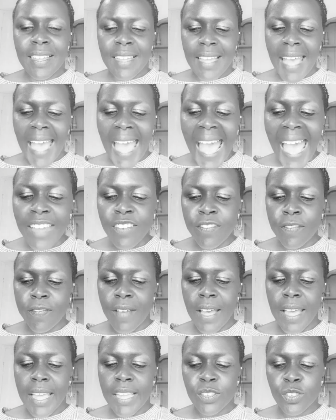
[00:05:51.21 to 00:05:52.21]

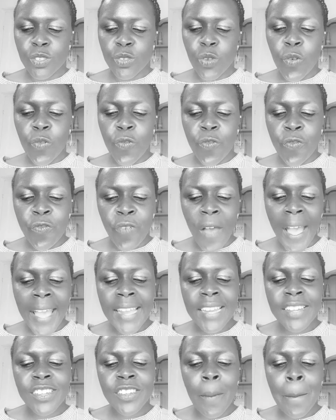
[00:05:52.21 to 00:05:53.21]
advice or
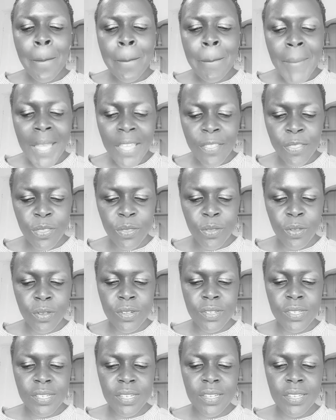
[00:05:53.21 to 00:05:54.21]
find a
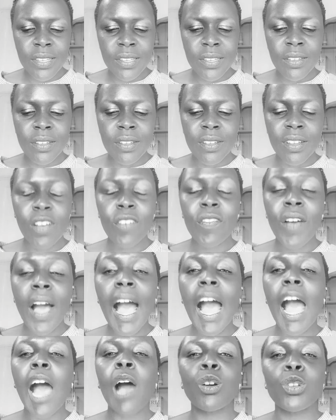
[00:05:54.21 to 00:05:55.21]
method of
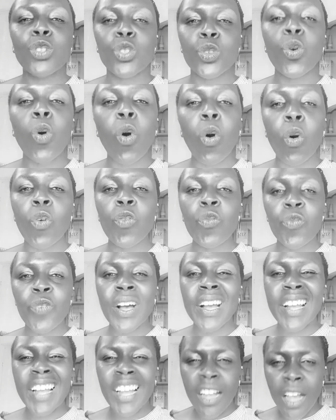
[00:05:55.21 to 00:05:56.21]
how to
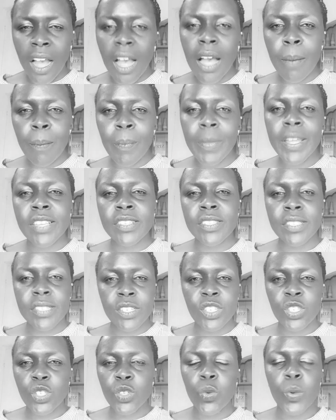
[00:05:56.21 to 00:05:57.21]
overcome a
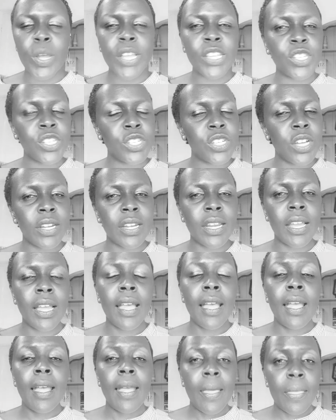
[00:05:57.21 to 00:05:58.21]
situation,
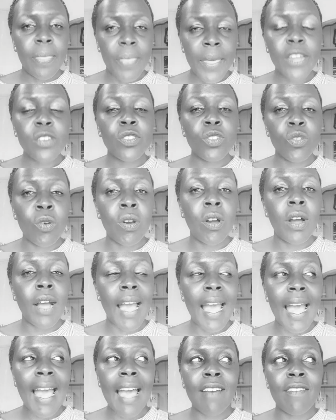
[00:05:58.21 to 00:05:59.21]
then you will
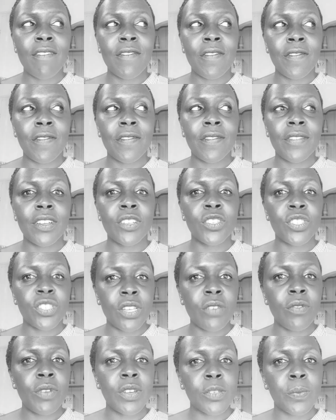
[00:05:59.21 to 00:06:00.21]
have a
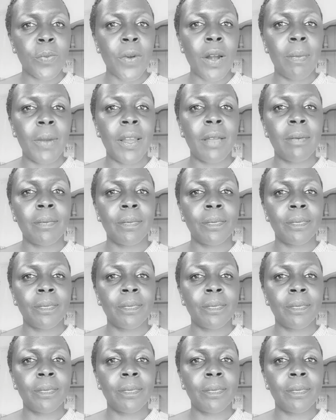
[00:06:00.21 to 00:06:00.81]
serious problem.